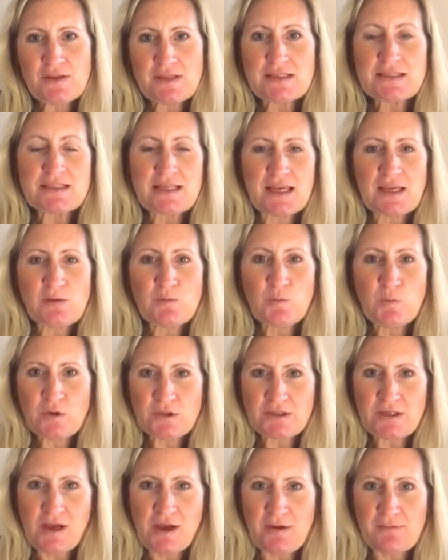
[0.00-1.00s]
this day
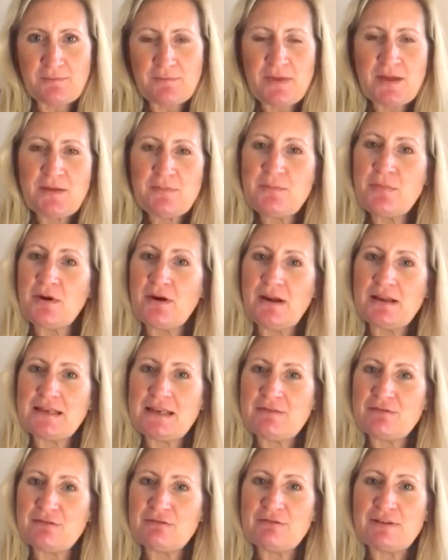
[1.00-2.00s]
would come, but I
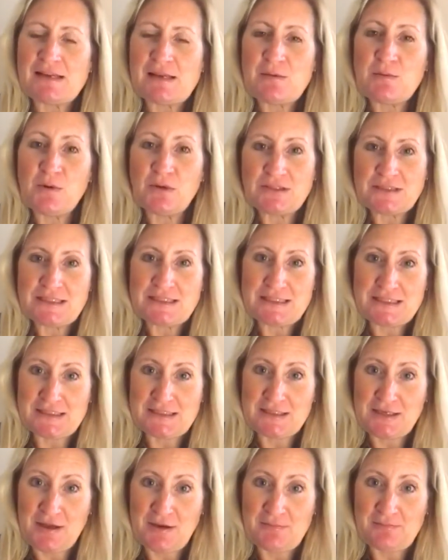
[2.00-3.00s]
never really wanted it
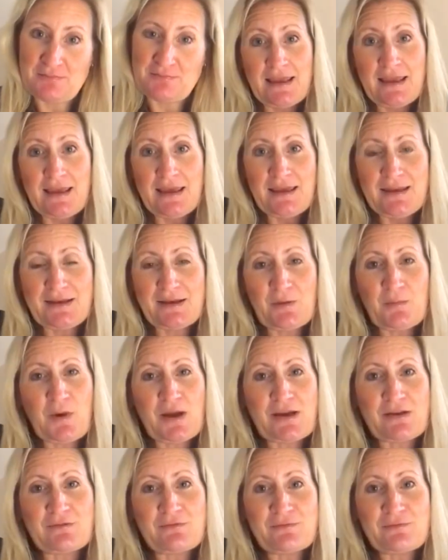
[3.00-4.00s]
to come. You know,
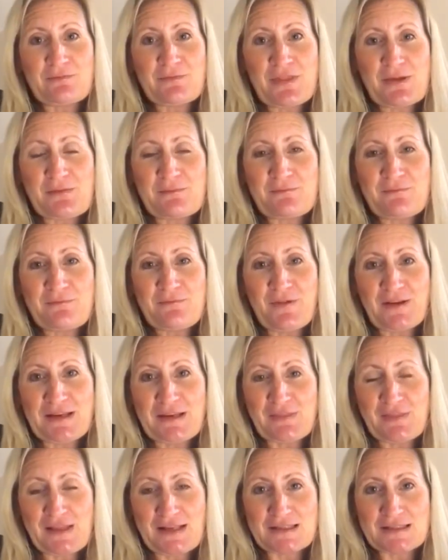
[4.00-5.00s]
one of the funny
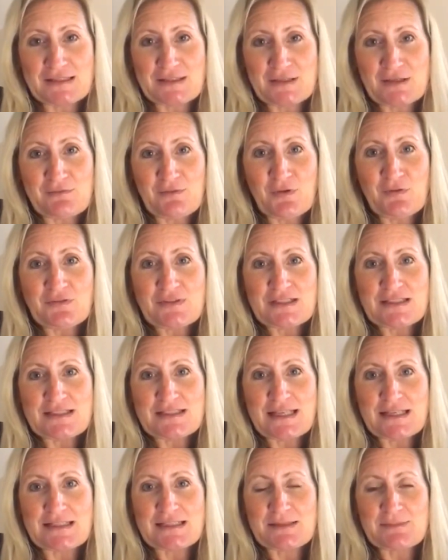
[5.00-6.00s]
things that you've often
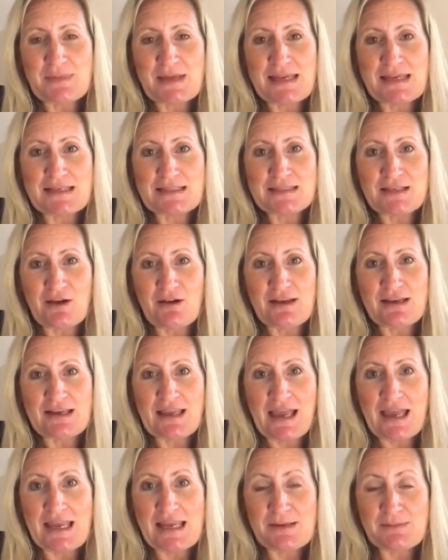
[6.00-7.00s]
said to me in tight
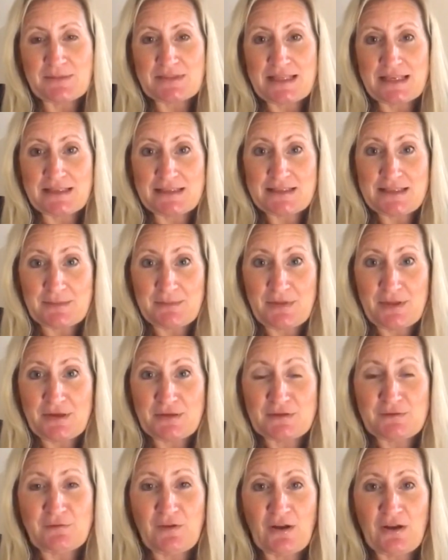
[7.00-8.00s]
games and some of
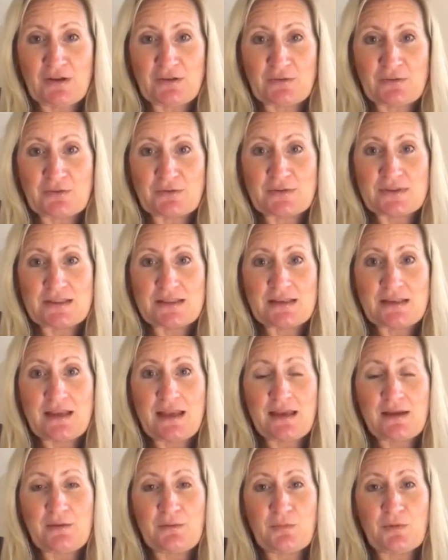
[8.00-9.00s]
those finals
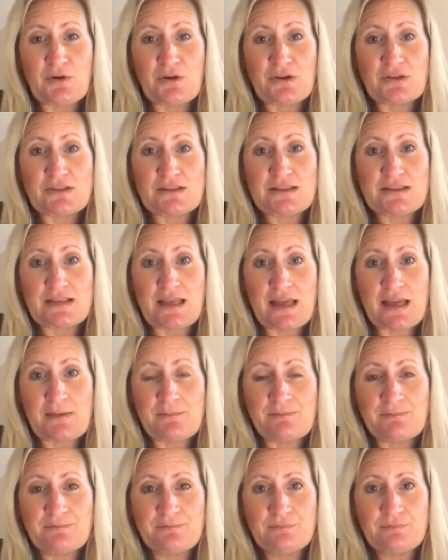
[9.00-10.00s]
was,
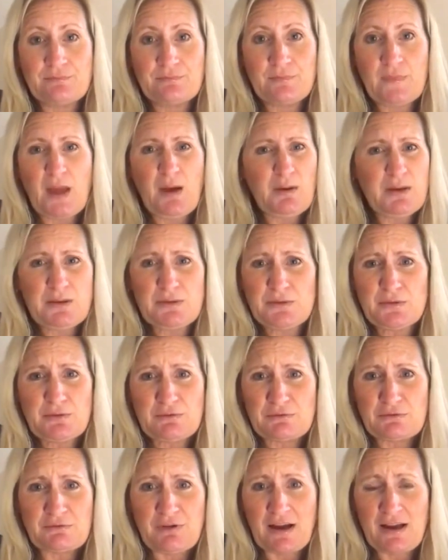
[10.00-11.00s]
it was
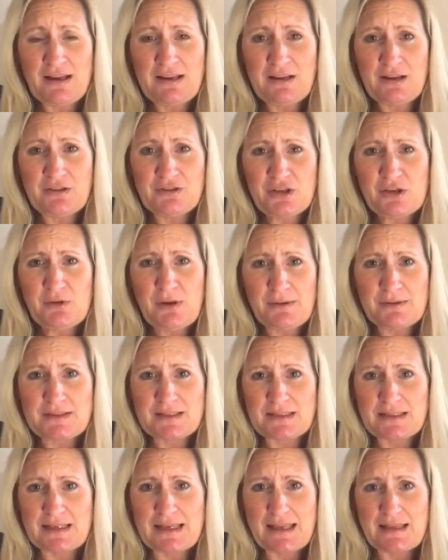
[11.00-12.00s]
all right. I knew I was
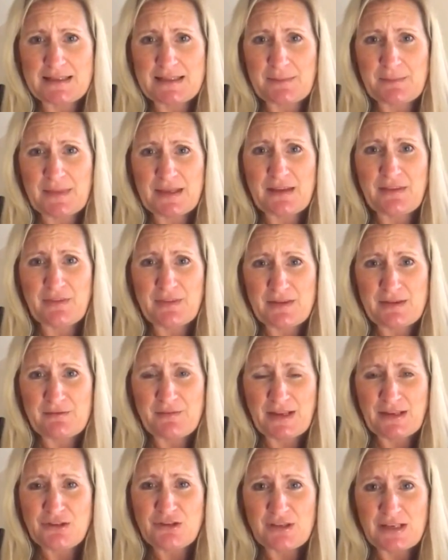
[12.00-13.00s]
going to get something
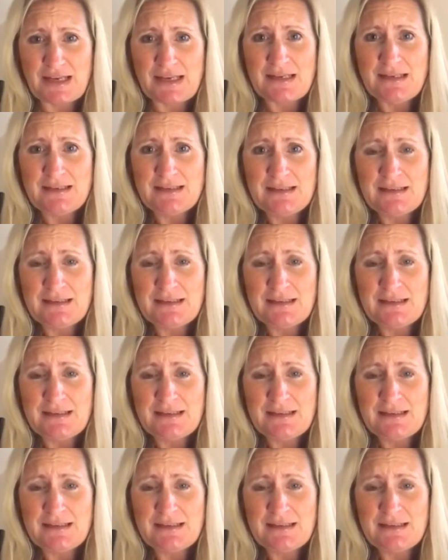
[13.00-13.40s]
eventually.